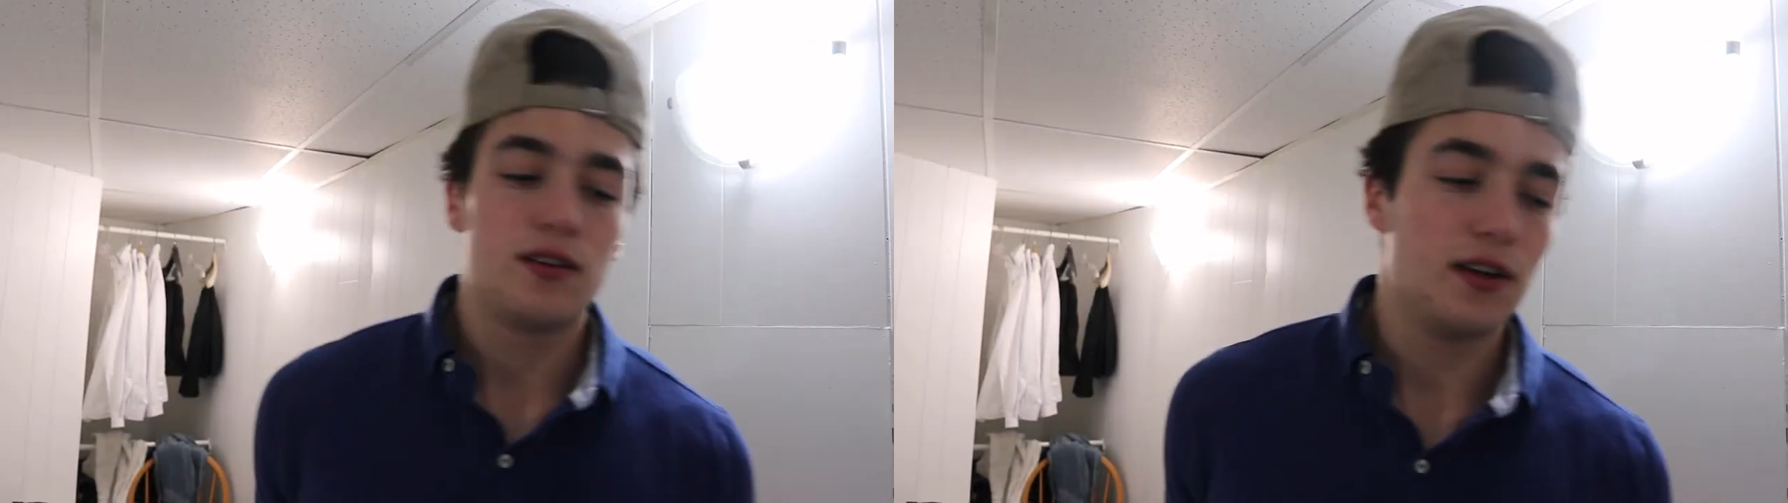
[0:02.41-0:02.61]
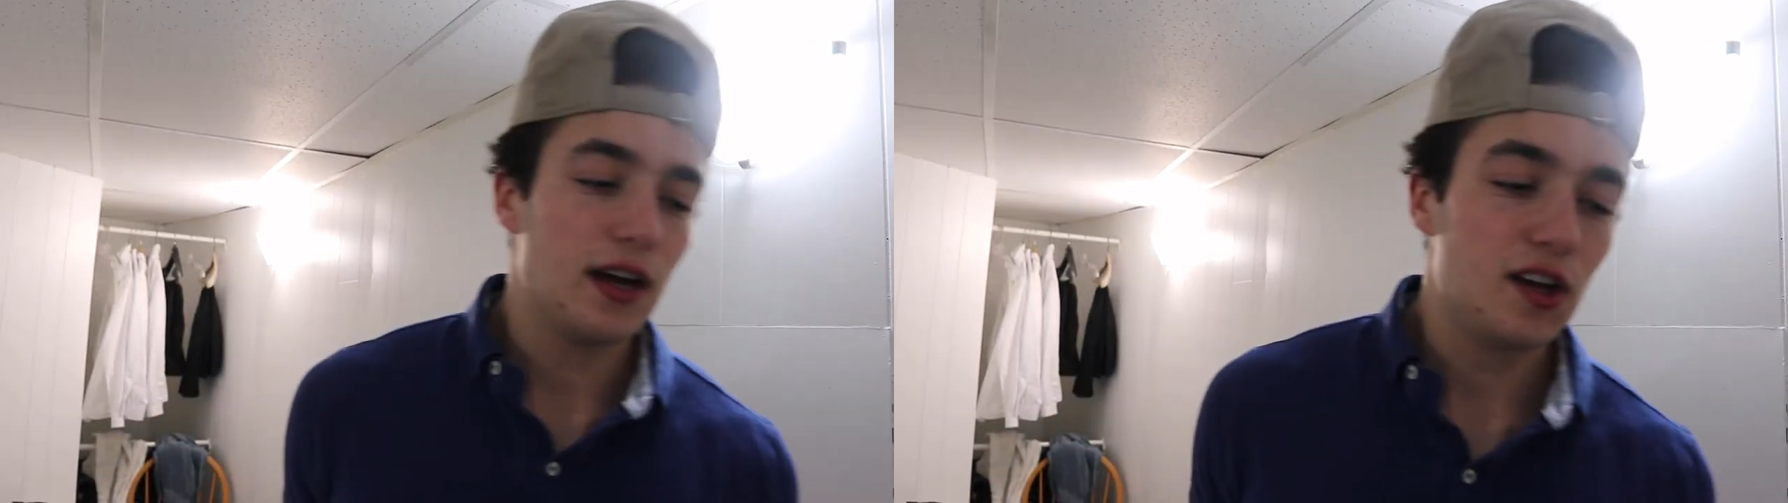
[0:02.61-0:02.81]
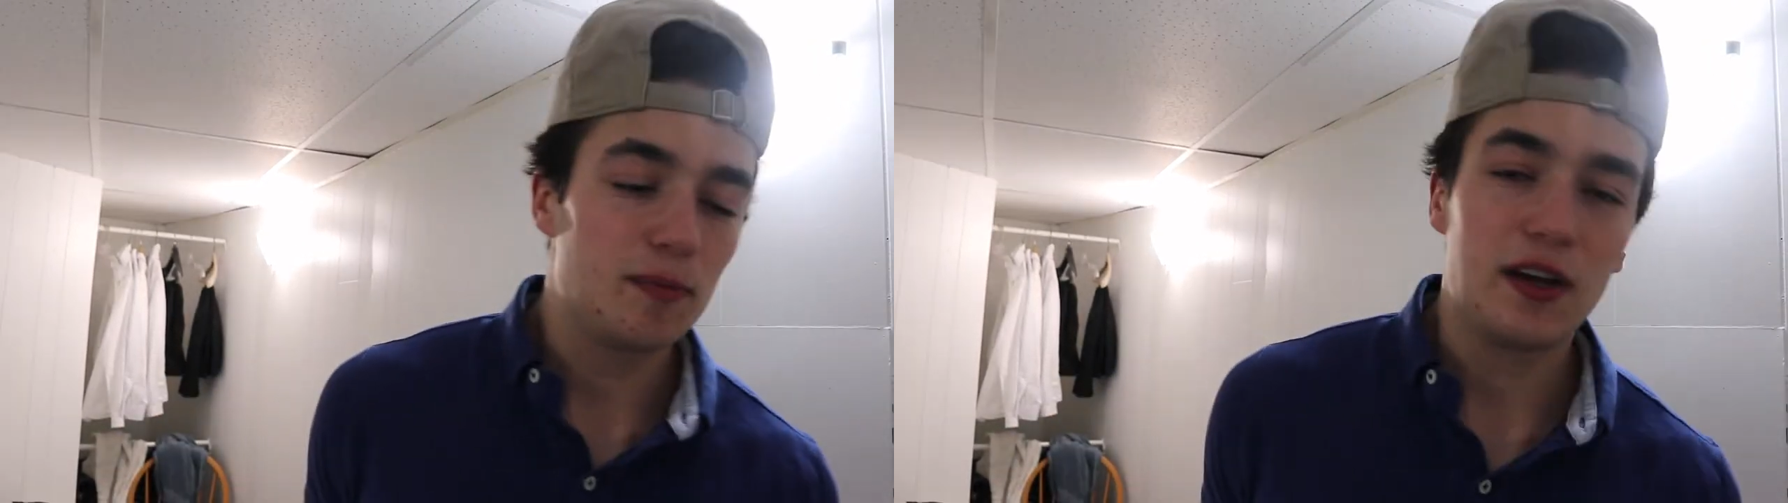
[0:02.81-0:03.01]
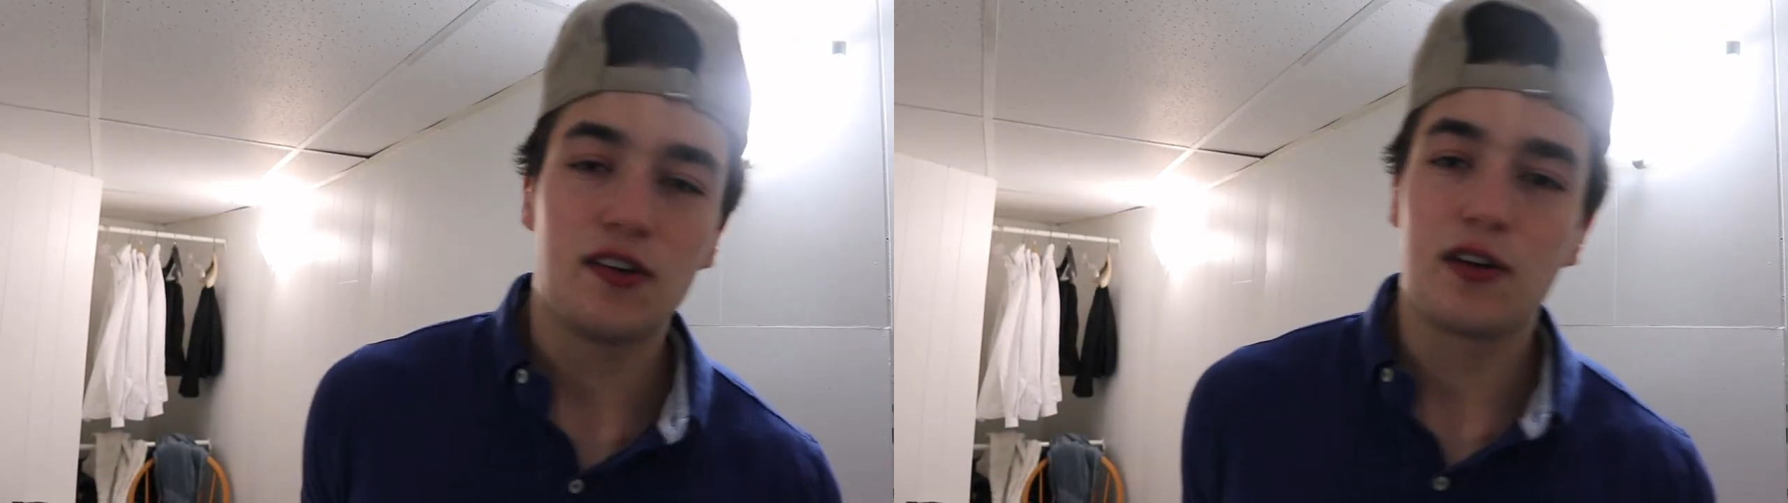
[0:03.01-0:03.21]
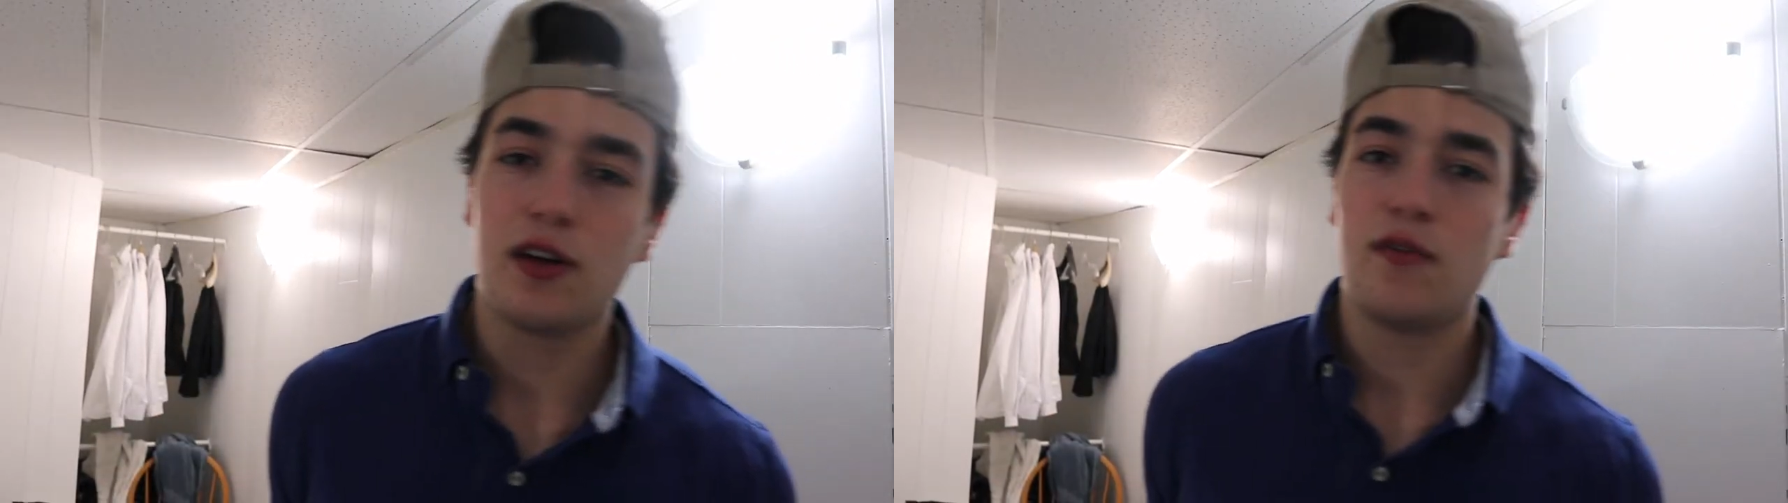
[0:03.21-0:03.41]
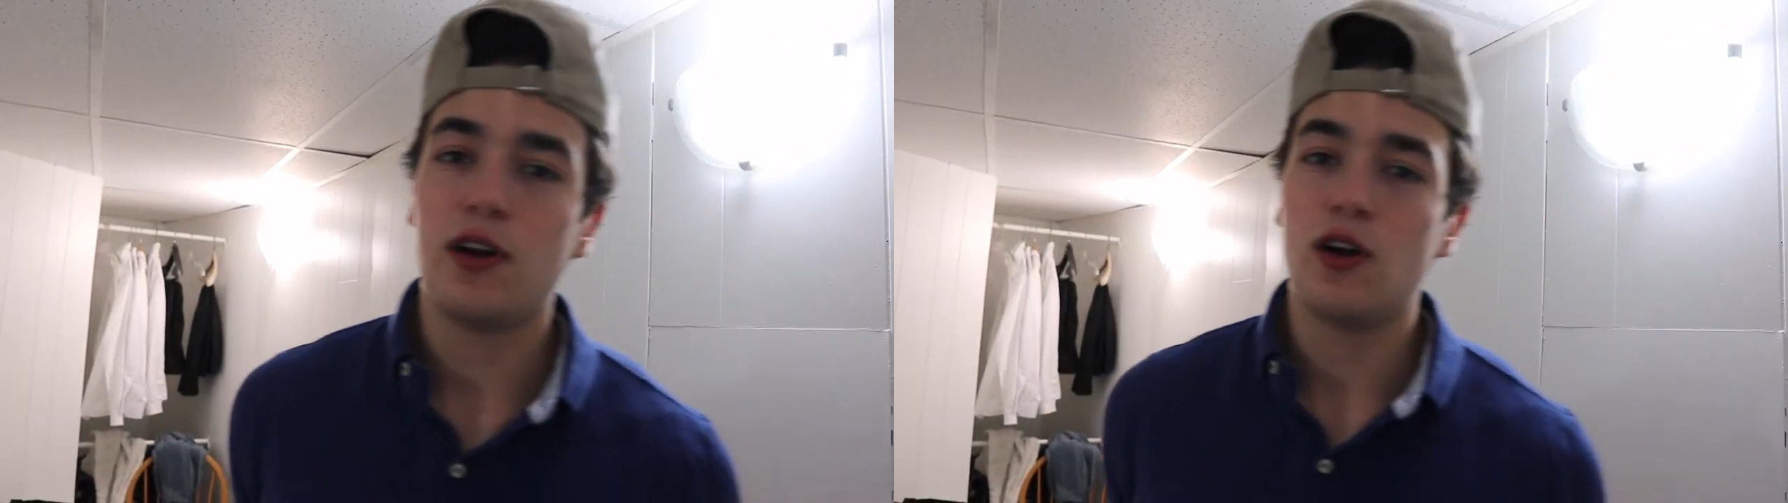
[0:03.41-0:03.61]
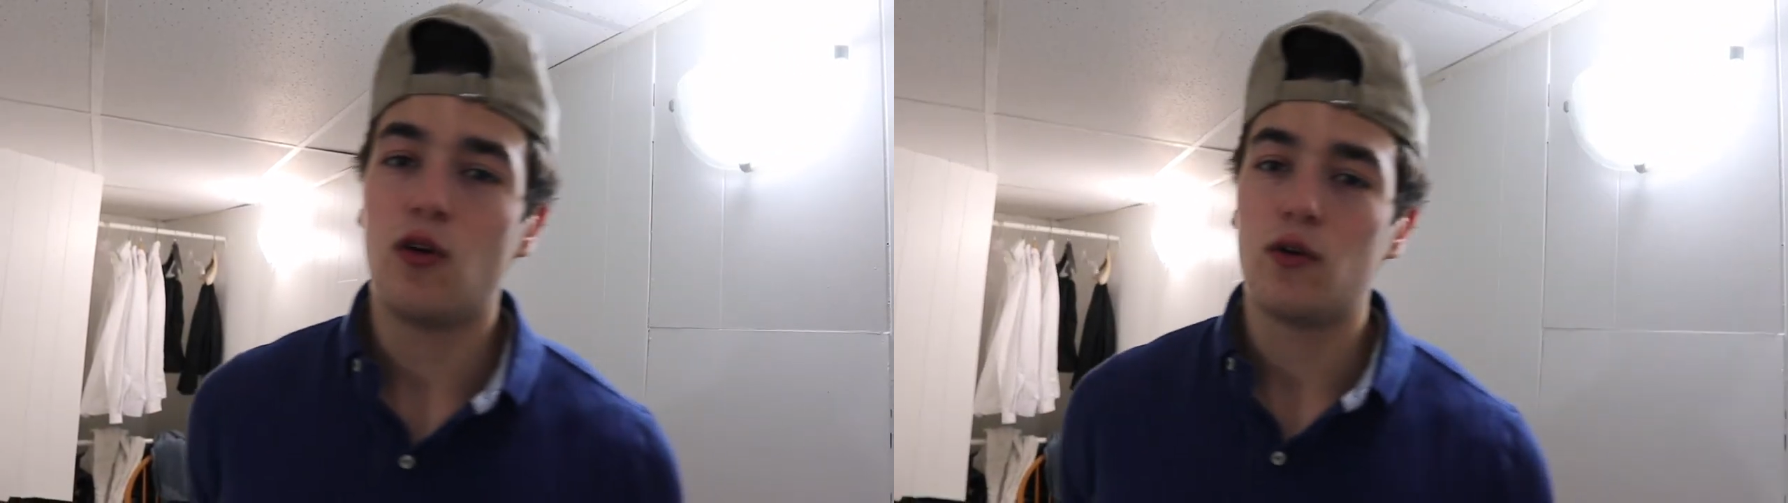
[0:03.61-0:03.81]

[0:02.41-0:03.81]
Today is basically a video